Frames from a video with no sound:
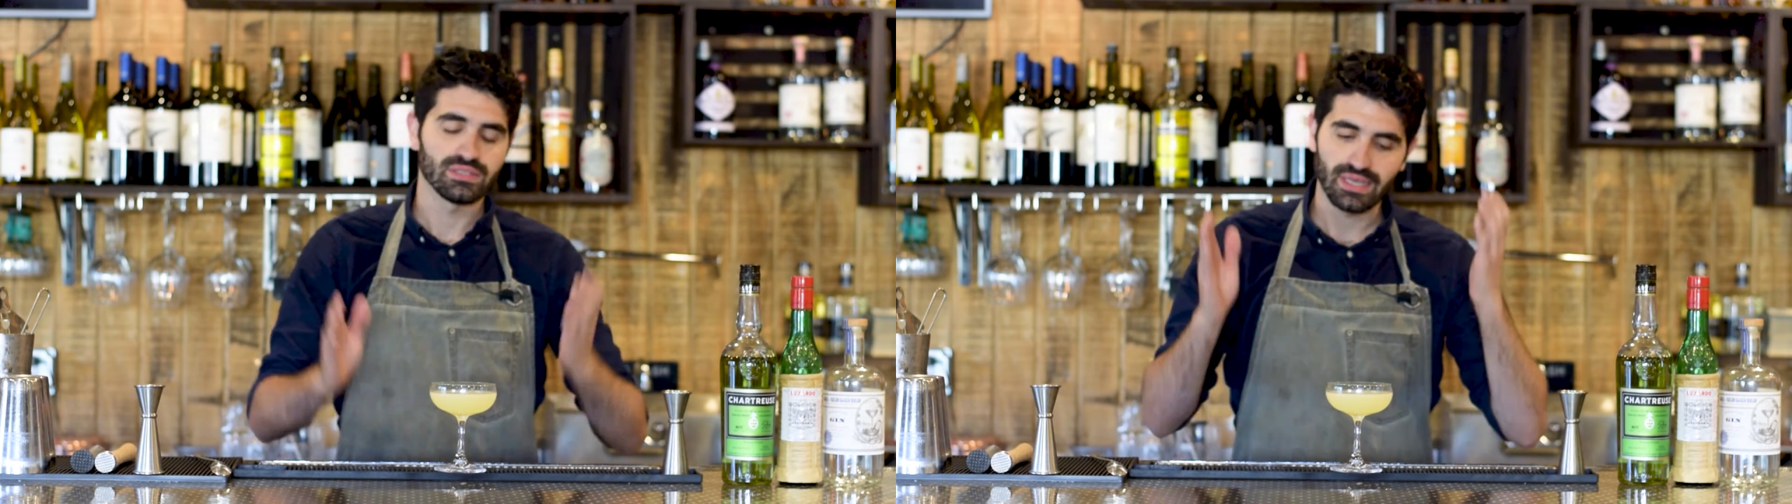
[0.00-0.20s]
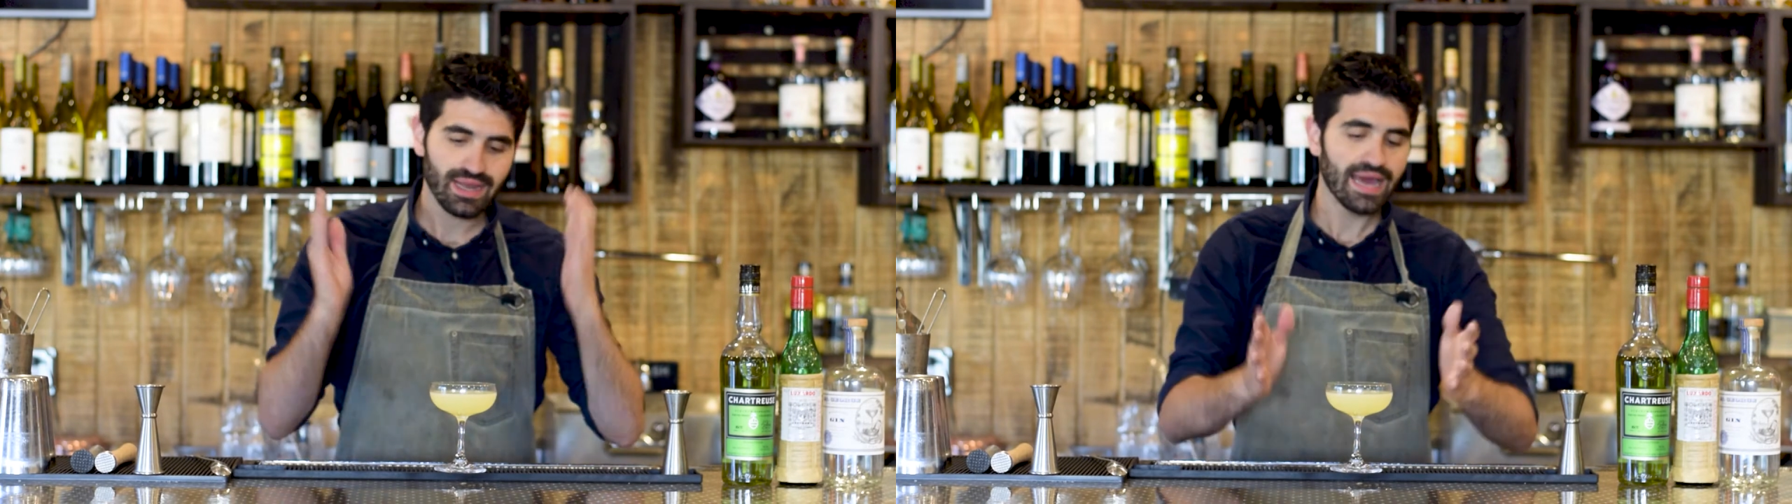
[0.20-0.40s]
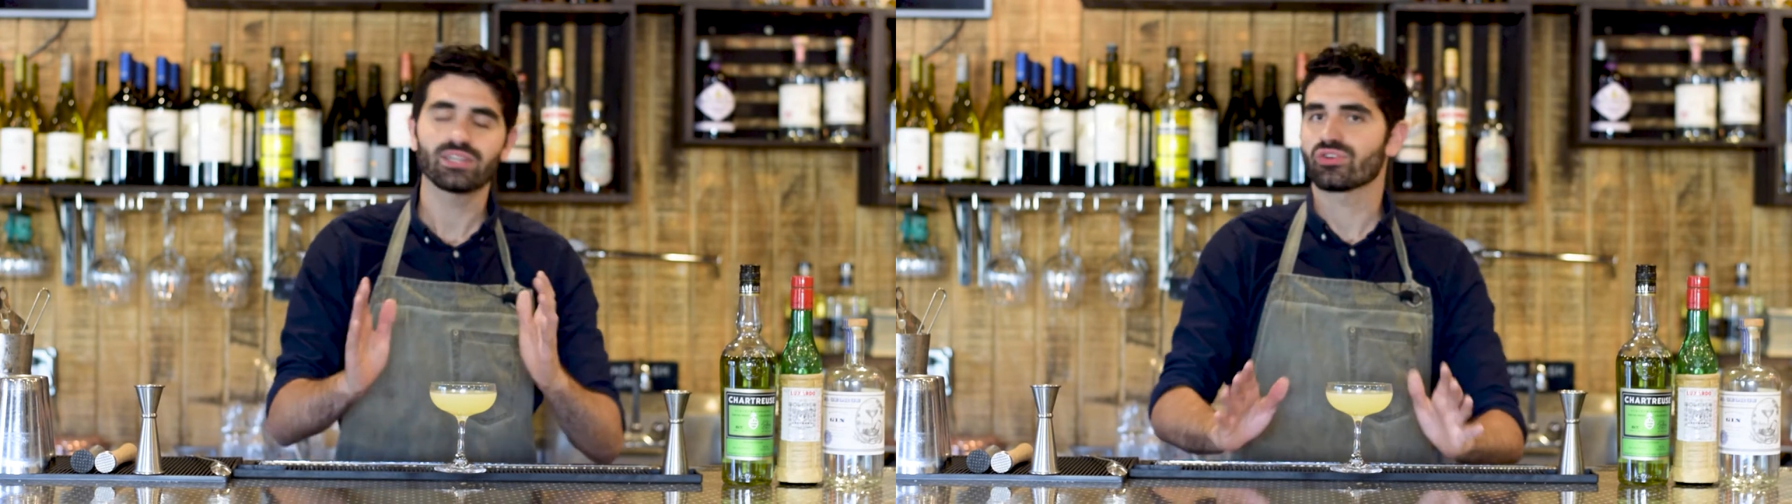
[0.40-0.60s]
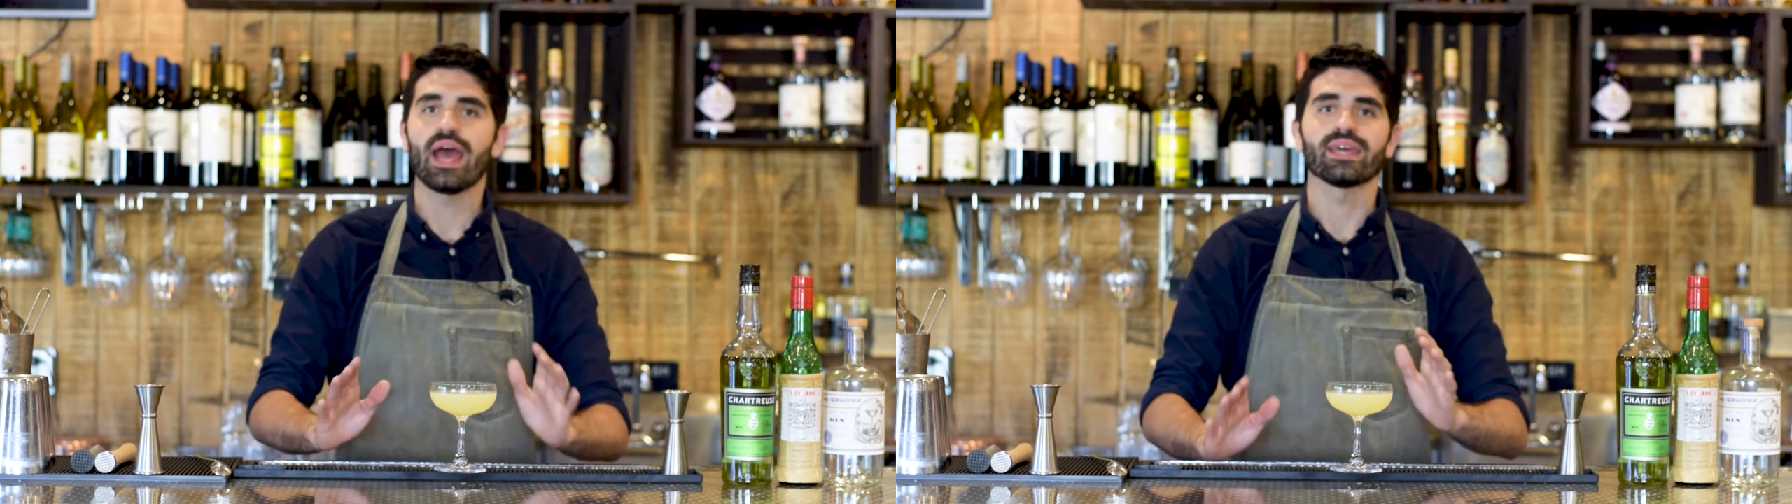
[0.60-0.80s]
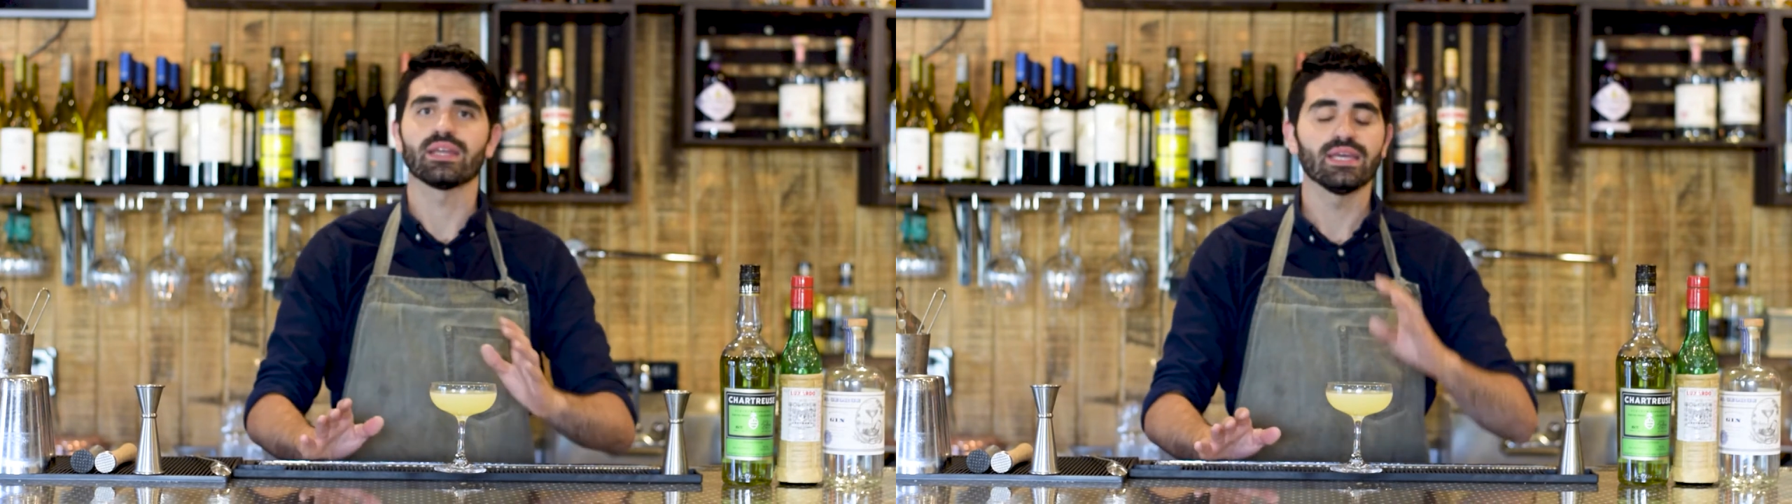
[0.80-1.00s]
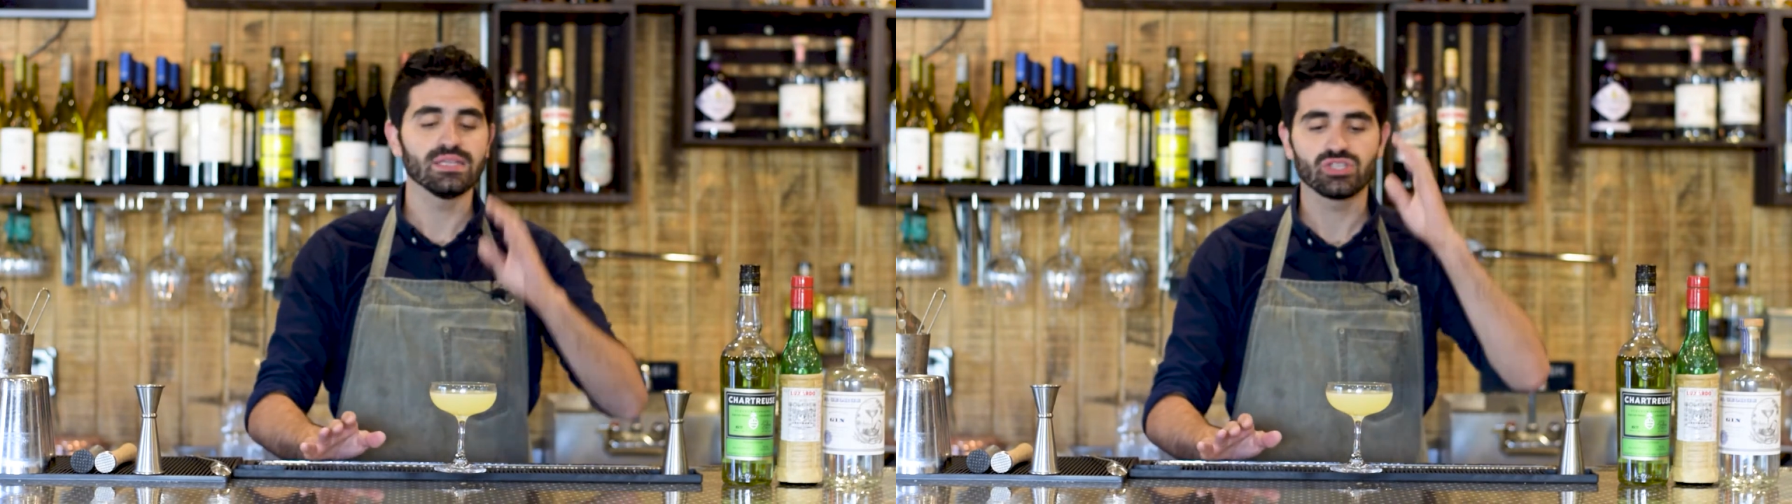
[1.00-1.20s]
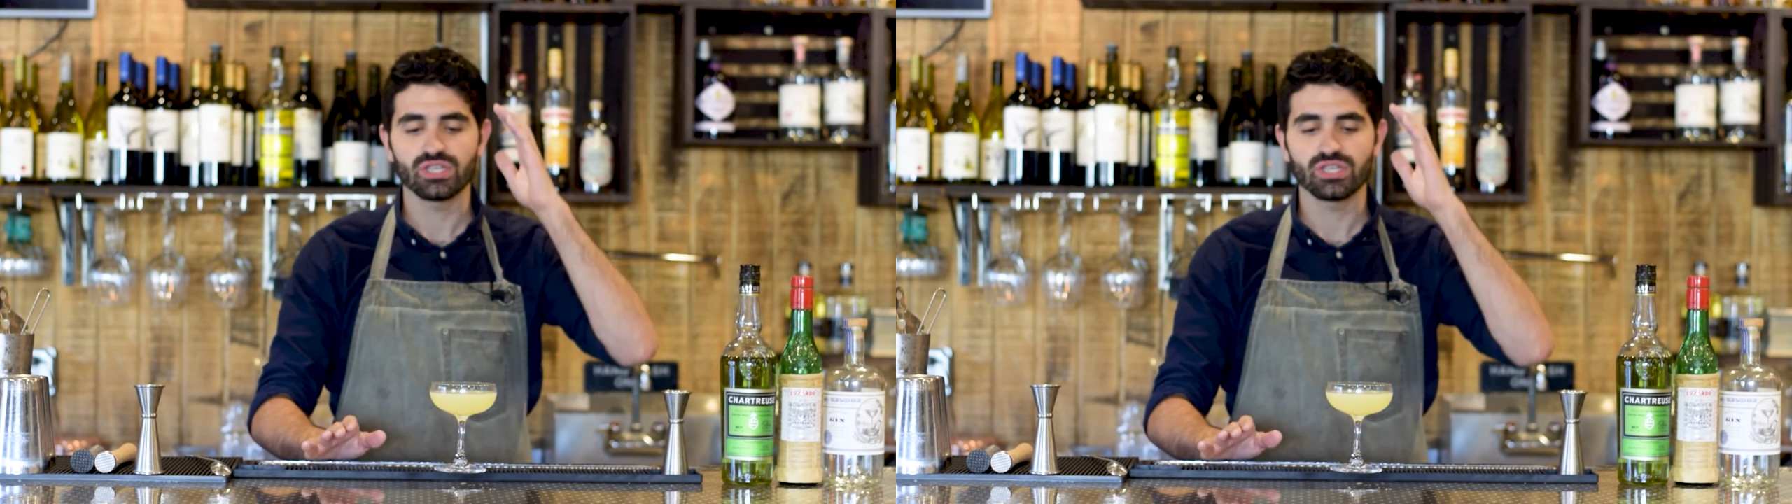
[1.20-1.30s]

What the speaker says: You gotta try it. It is